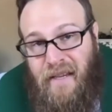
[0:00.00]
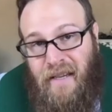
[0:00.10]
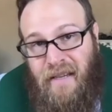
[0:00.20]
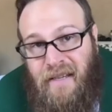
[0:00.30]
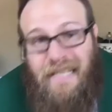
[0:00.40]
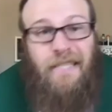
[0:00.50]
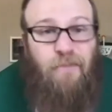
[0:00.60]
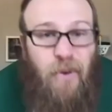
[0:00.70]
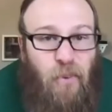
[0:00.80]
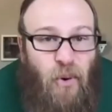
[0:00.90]

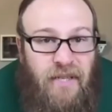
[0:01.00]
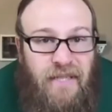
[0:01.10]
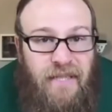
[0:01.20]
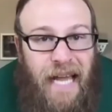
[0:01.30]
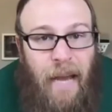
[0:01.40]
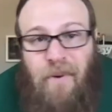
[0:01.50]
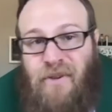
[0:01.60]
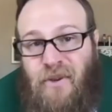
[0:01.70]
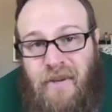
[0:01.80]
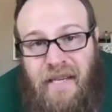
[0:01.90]
disproportionate
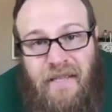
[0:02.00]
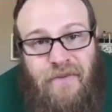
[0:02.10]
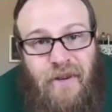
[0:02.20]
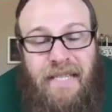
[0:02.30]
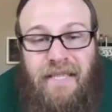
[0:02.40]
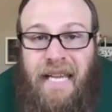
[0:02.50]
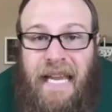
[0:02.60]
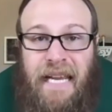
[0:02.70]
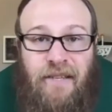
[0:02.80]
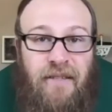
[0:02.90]
opportunities for
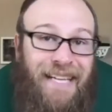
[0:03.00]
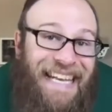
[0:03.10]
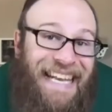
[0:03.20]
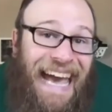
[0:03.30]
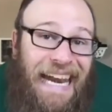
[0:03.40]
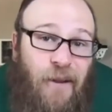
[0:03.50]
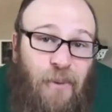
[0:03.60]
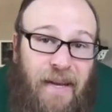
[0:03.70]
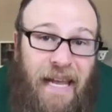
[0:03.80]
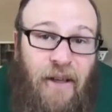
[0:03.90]
education,
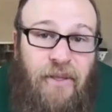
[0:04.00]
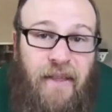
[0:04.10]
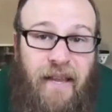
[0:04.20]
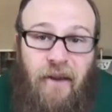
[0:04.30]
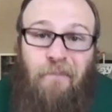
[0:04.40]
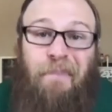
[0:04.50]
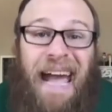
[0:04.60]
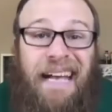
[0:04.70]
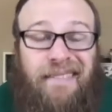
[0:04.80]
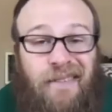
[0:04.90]
inadequate health care,
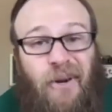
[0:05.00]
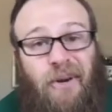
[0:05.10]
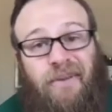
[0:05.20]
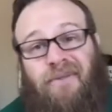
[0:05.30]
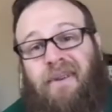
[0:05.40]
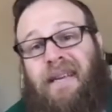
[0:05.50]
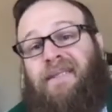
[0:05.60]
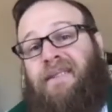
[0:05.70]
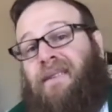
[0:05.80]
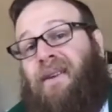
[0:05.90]
mass
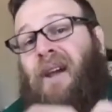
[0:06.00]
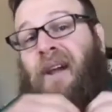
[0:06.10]
incarceration,